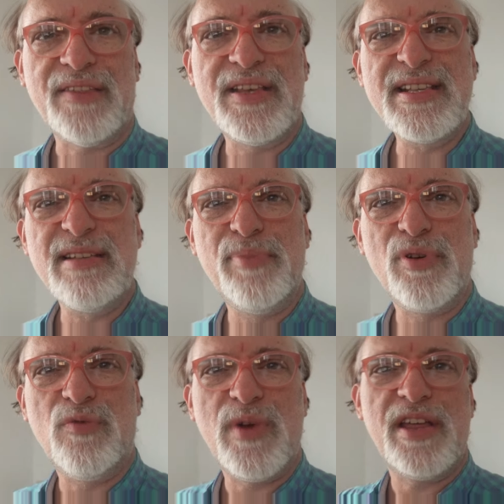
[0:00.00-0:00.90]
this is a
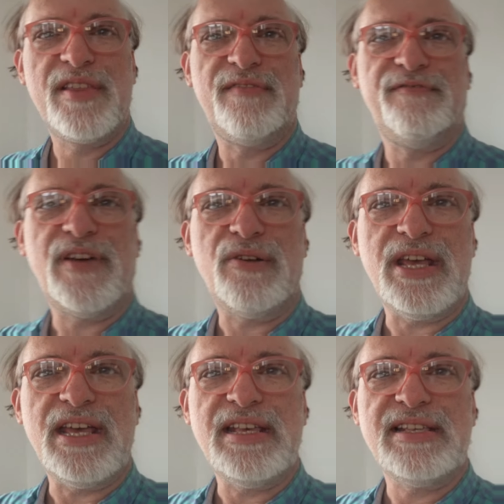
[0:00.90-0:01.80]
book with very
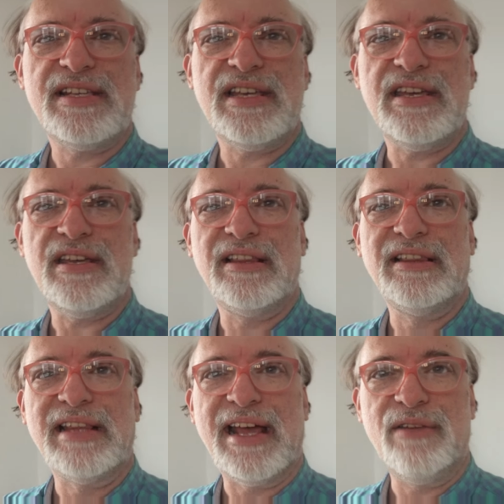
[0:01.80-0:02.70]
easy
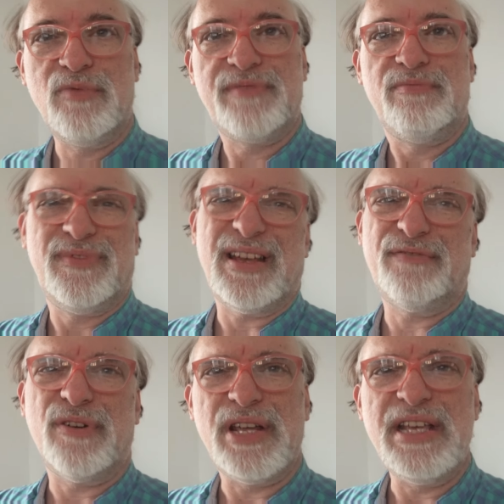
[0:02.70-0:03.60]
language, with not
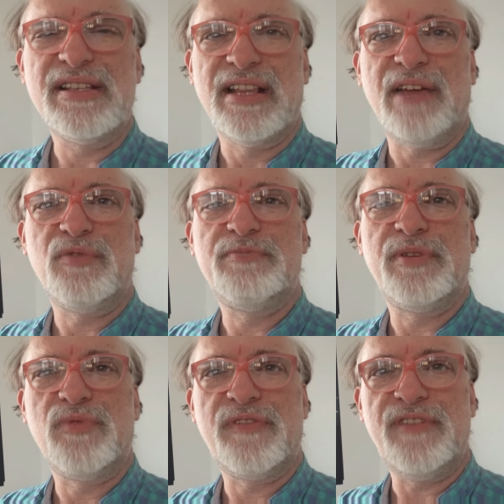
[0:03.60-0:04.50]
very easy language,
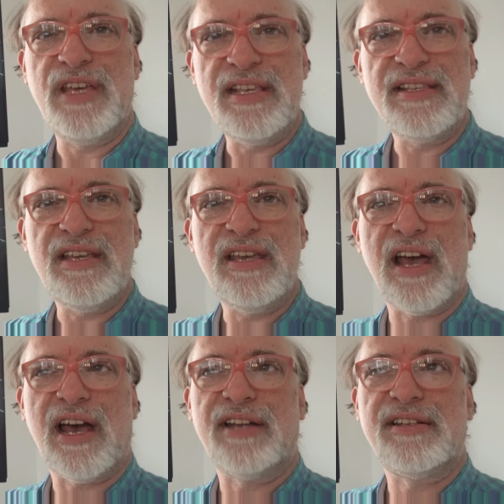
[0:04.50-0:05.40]
but with easy
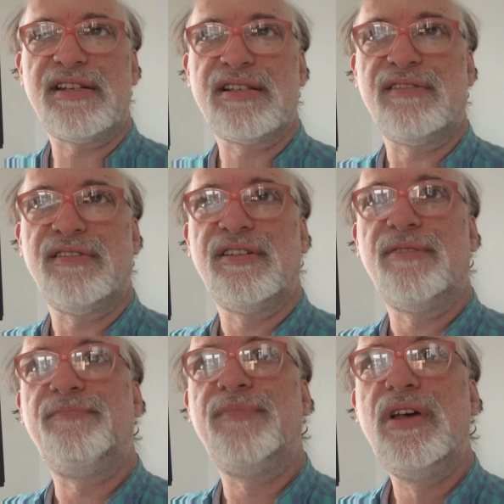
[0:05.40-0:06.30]
and
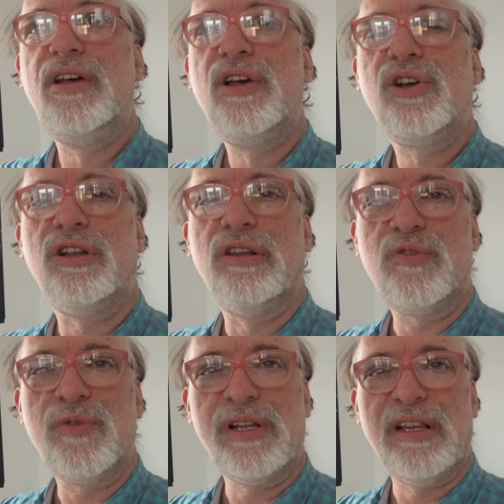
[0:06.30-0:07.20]
um,
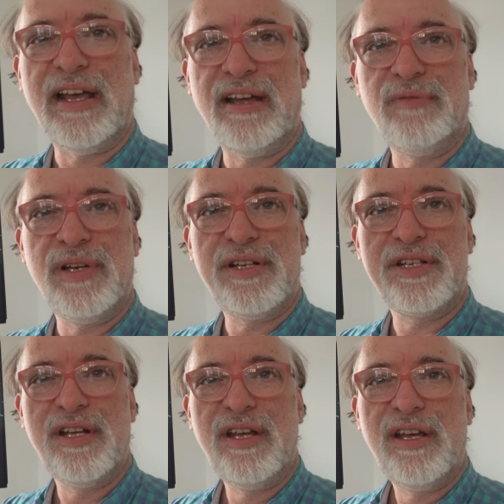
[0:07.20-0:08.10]
colloquial language.